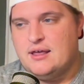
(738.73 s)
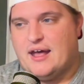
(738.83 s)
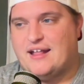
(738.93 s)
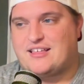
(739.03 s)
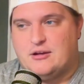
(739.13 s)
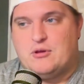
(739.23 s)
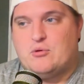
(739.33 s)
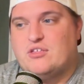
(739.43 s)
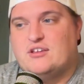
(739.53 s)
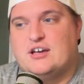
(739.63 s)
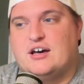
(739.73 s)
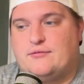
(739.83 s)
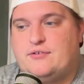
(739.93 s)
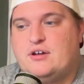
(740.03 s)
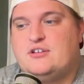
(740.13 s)
That's going to be really
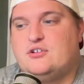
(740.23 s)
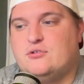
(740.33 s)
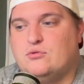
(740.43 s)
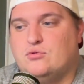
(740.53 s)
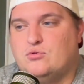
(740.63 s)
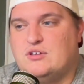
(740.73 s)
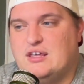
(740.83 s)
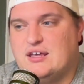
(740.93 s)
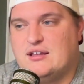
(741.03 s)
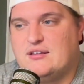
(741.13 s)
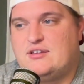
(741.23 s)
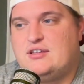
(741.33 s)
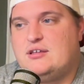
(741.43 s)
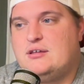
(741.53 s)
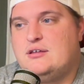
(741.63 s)
tough to
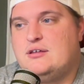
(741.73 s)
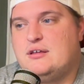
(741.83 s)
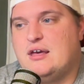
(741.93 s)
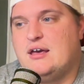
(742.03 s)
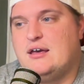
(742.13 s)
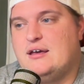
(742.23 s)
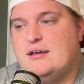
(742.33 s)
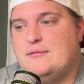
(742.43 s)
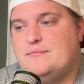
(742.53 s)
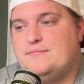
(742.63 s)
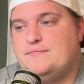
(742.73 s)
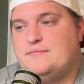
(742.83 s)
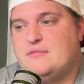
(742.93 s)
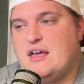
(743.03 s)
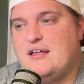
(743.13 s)
get
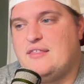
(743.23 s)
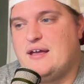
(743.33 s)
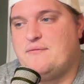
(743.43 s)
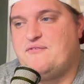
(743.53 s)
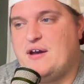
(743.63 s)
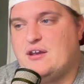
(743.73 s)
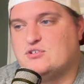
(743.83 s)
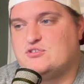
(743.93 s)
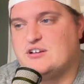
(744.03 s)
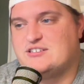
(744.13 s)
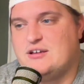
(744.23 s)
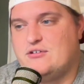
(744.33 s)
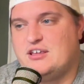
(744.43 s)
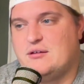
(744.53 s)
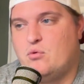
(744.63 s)
that final stretch there
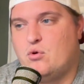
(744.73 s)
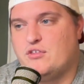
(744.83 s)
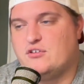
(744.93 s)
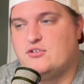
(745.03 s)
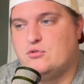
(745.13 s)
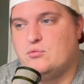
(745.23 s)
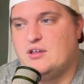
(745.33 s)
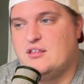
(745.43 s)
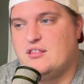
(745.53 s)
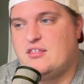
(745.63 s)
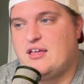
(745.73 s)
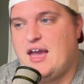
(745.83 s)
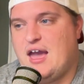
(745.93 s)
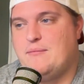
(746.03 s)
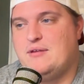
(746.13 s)
to get more than 2 wins.
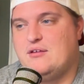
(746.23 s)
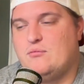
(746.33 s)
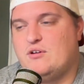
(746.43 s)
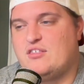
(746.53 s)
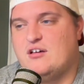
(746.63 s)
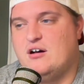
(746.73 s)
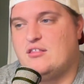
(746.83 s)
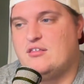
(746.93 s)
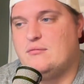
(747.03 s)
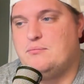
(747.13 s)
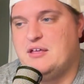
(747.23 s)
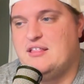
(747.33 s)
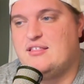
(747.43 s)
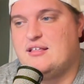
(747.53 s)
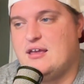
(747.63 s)
At Wisconsin, Penn
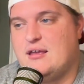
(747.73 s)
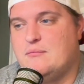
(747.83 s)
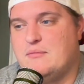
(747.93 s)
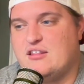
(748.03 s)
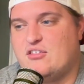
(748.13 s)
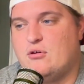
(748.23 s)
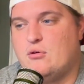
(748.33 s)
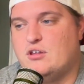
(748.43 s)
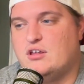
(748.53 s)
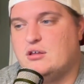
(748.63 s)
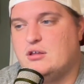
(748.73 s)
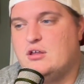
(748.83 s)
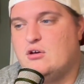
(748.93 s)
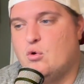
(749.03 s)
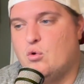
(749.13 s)
State, Minnesota,
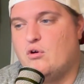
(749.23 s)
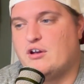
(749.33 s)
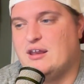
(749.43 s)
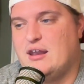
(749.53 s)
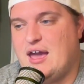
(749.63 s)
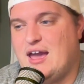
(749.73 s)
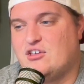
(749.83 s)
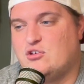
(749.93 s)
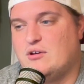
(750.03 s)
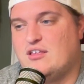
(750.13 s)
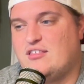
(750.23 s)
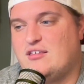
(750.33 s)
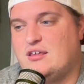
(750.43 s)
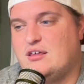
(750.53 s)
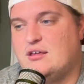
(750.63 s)
Oregon, at
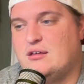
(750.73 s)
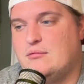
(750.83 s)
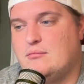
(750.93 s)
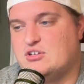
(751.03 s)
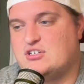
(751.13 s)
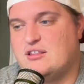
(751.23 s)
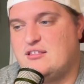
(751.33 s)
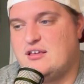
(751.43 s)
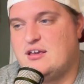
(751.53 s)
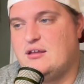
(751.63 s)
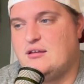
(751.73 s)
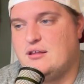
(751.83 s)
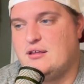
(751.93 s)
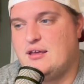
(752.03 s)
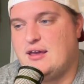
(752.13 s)
USC, Michigan State,
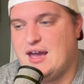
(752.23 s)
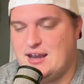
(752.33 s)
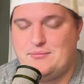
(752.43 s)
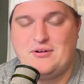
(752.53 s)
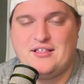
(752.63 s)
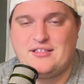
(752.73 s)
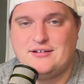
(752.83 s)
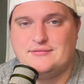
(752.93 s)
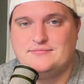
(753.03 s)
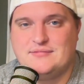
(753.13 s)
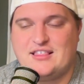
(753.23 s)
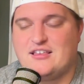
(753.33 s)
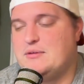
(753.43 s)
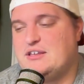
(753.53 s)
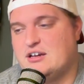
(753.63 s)
at Nebraska. That's
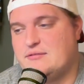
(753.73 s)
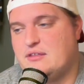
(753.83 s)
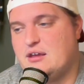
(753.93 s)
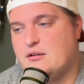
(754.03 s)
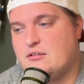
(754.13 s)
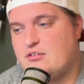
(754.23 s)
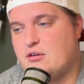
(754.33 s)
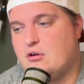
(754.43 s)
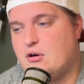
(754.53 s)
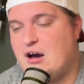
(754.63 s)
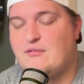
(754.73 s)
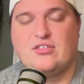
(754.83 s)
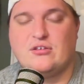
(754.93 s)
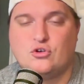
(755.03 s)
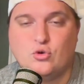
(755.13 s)
going to be tough there. So
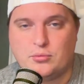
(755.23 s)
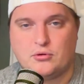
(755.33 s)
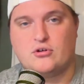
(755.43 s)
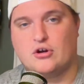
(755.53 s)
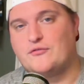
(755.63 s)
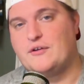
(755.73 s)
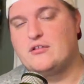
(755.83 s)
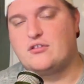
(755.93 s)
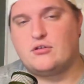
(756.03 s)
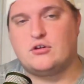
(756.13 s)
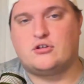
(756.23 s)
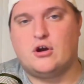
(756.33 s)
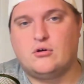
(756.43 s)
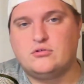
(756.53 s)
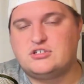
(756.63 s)
obviously doable. Kirk Ferentz is a good
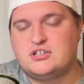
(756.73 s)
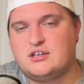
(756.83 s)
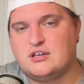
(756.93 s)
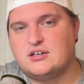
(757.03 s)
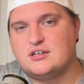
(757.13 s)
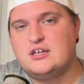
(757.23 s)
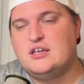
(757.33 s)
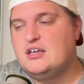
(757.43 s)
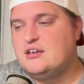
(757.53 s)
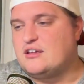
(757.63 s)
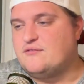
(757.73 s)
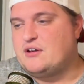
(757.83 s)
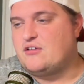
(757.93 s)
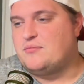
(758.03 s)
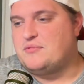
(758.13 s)
coach. He can
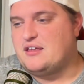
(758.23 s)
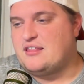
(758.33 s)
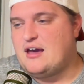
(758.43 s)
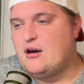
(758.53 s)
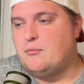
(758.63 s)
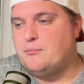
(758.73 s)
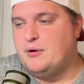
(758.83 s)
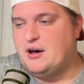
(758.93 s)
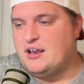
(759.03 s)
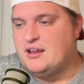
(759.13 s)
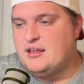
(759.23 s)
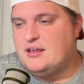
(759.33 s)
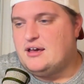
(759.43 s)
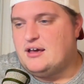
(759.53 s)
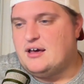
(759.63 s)
figure some things out, but
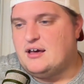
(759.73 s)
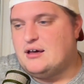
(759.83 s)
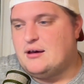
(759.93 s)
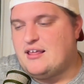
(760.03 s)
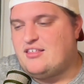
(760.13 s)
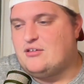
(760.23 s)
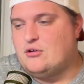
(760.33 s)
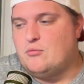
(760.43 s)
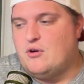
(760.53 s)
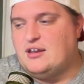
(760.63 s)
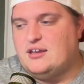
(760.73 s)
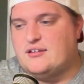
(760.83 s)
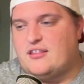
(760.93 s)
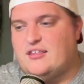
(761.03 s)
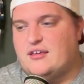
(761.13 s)
I still am waiting
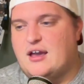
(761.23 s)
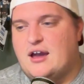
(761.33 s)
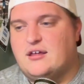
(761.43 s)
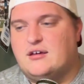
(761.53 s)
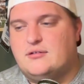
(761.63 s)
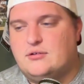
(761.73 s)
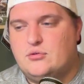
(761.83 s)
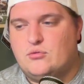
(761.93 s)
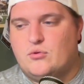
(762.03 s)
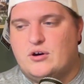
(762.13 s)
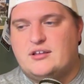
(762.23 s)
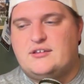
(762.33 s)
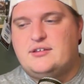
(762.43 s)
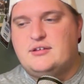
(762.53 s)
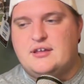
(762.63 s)
to see kind of
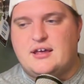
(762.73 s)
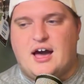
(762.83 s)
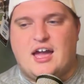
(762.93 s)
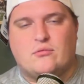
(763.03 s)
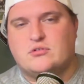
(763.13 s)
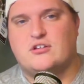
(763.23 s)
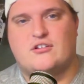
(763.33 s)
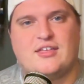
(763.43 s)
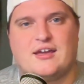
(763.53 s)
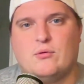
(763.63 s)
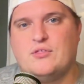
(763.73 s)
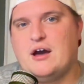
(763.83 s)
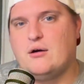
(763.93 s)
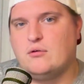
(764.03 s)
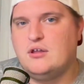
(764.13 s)
what Iowa looks like
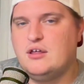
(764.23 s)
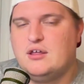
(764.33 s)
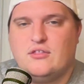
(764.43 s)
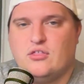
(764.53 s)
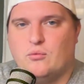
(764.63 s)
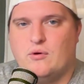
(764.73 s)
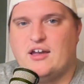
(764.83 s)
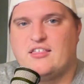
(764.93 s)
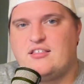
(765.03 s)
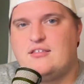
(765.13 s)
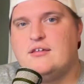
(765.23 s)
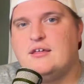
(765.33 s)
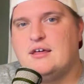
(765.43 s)
without the West.